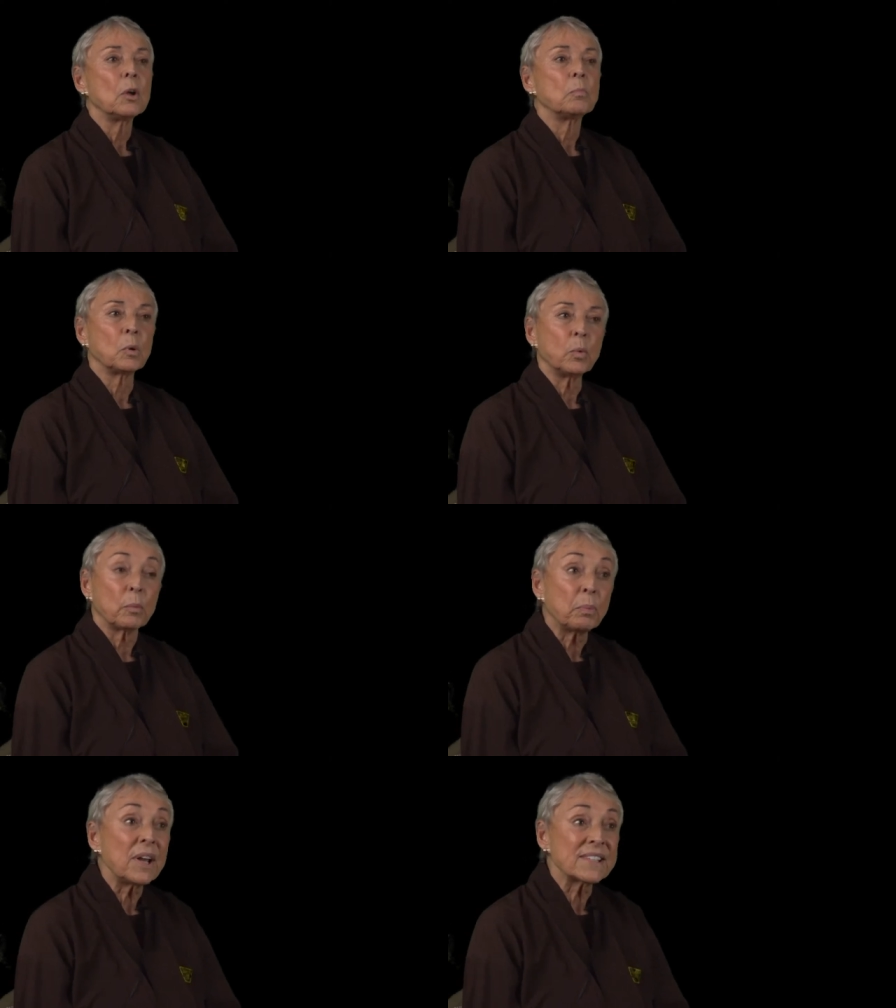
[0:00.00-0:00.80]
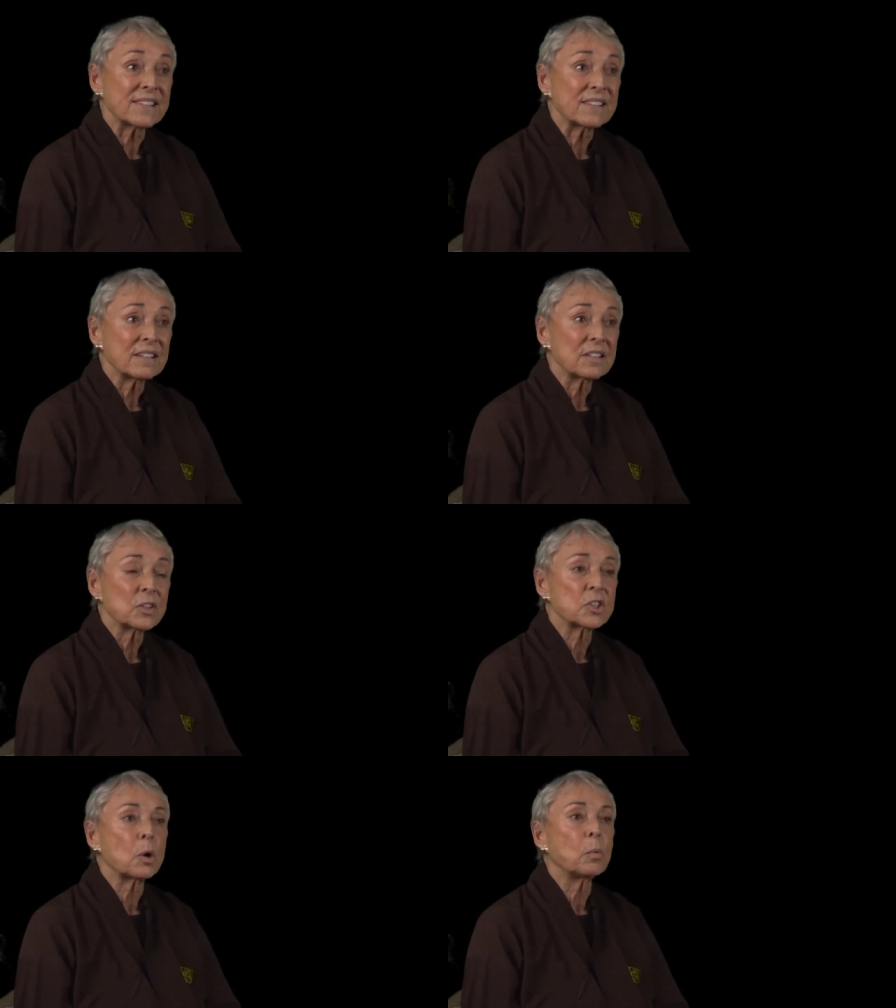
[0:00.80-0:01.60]
But we're present.
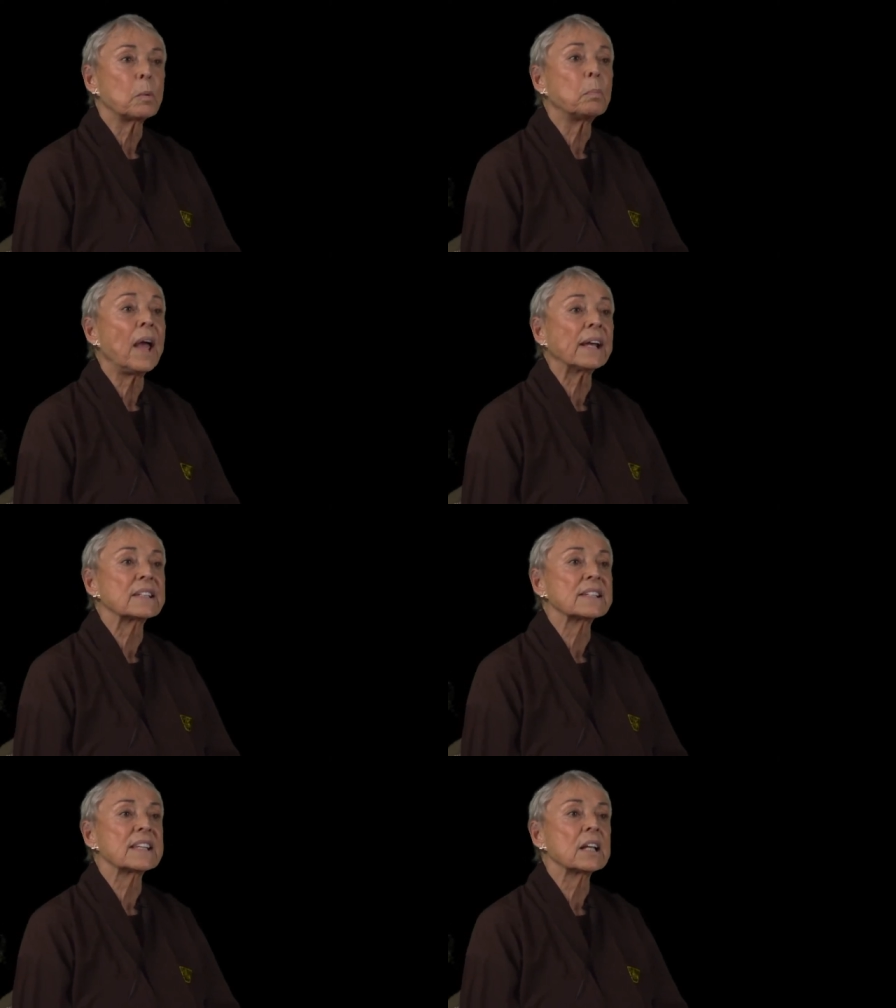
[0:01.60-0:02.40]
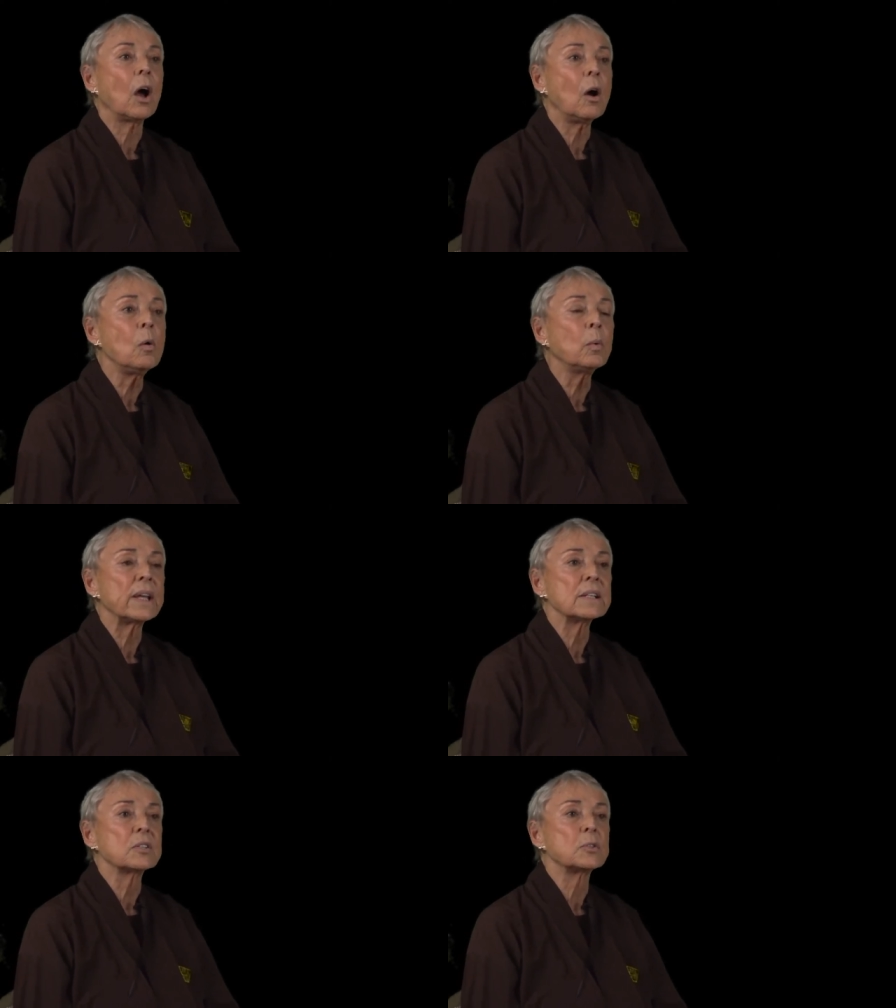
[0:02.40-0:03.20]
So we're practicing
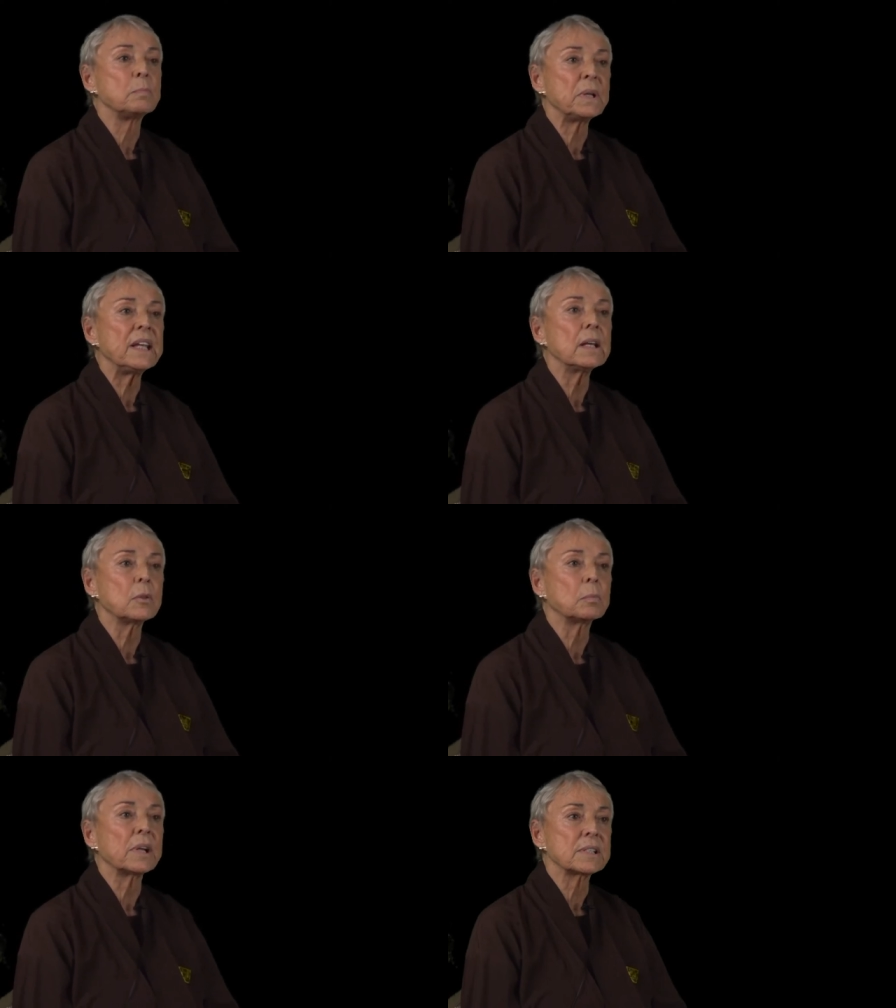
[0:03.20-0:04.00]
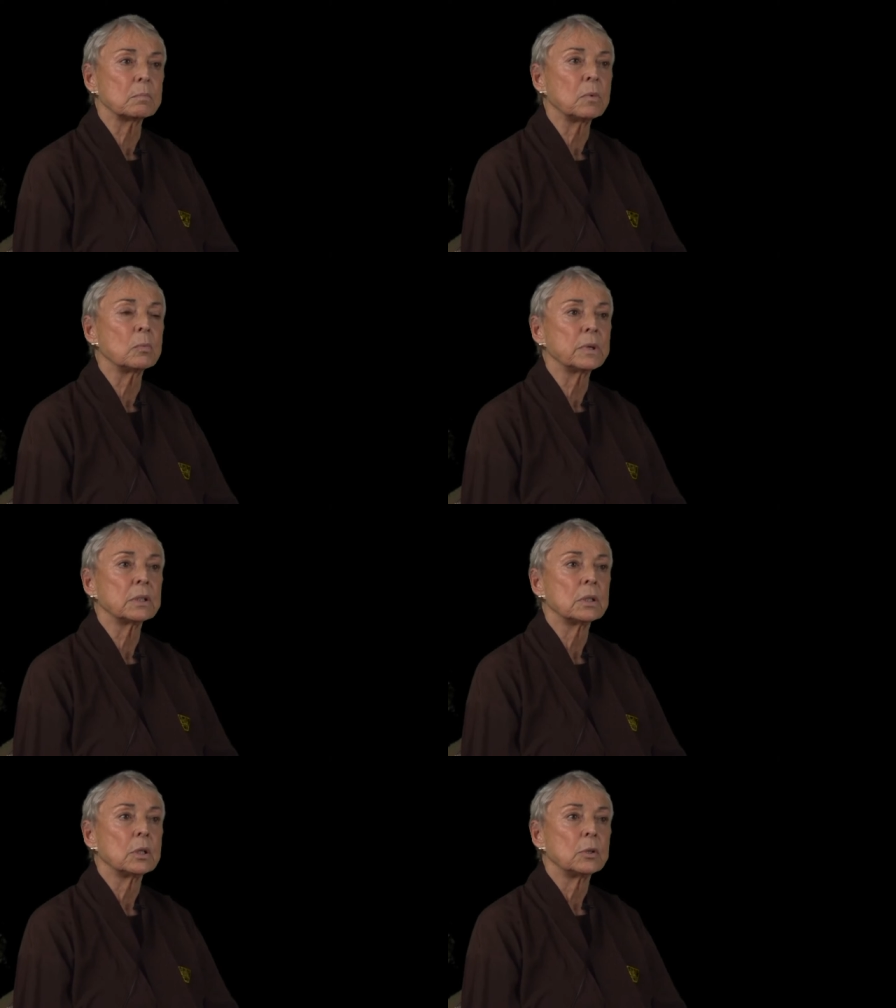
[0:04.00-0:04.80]
always to be in the present moment
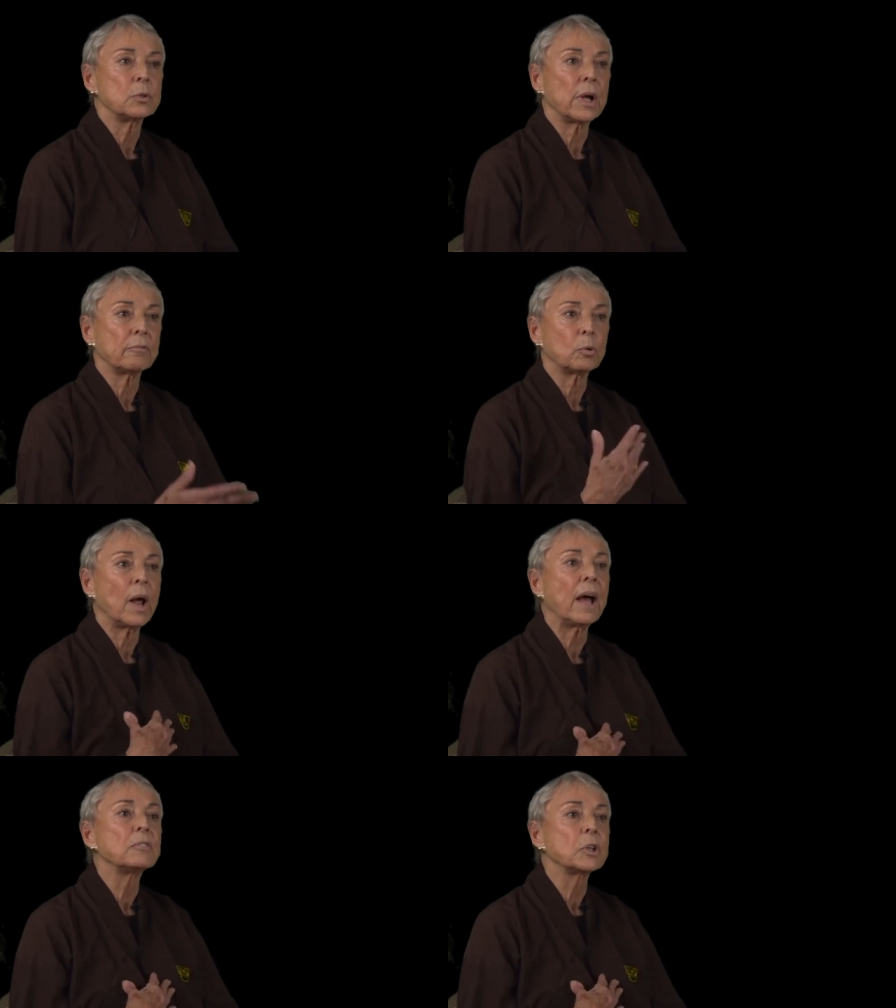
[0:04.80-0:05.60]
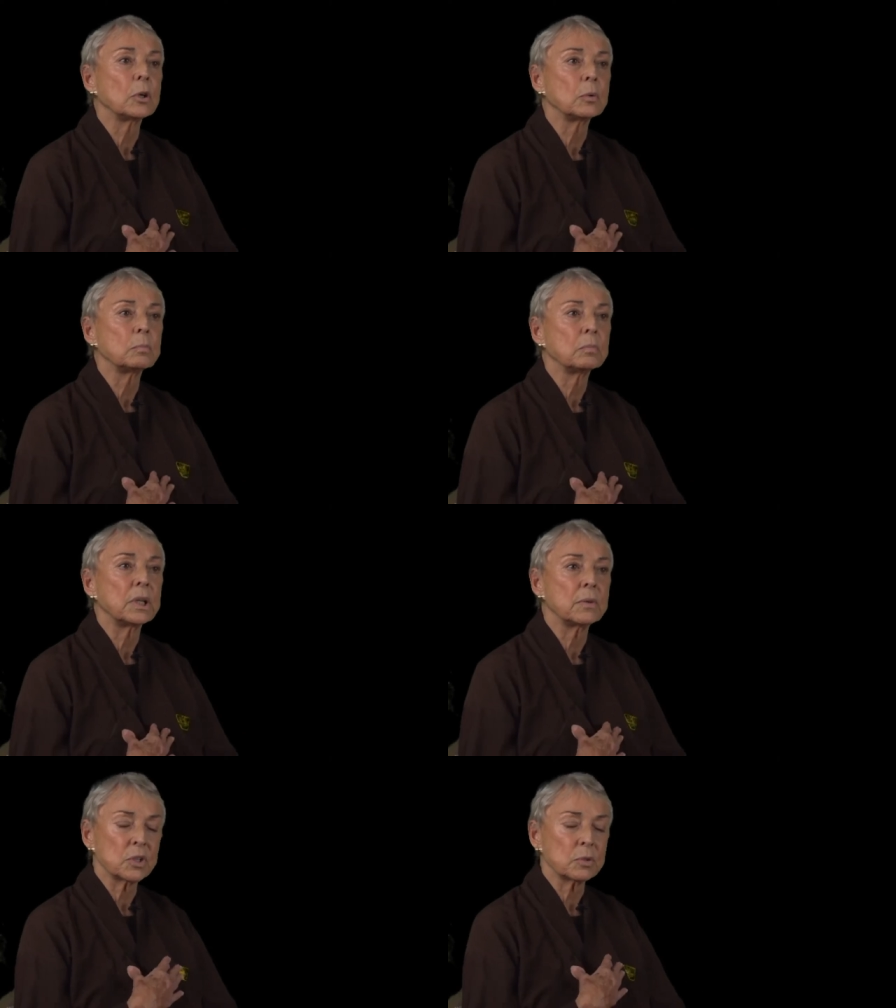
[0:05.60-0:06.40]
to have arrived home
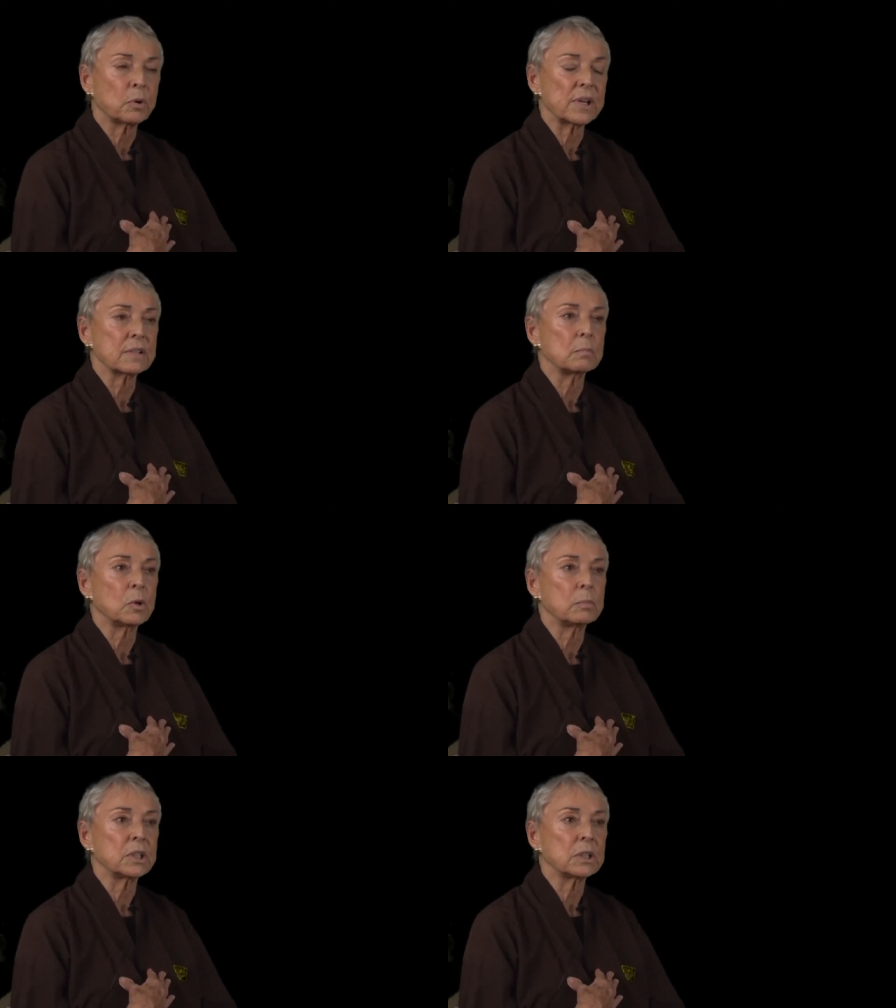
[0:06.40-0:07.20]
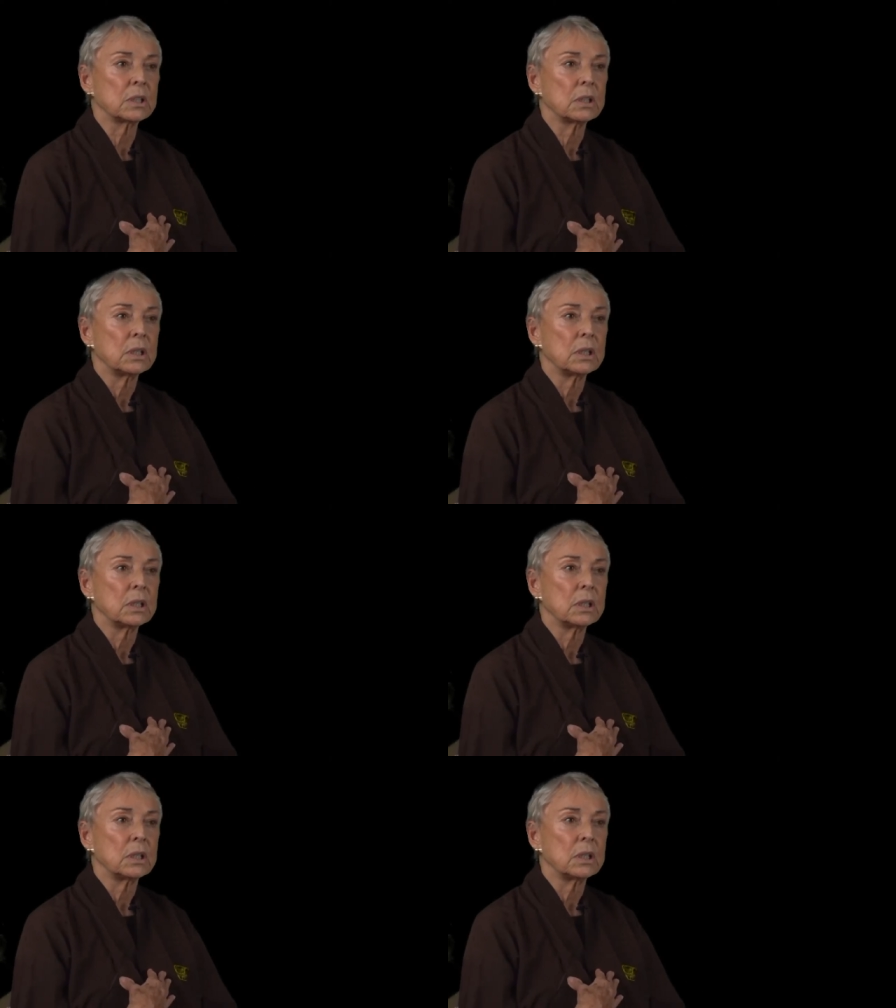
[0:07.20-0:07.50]
in this present moment.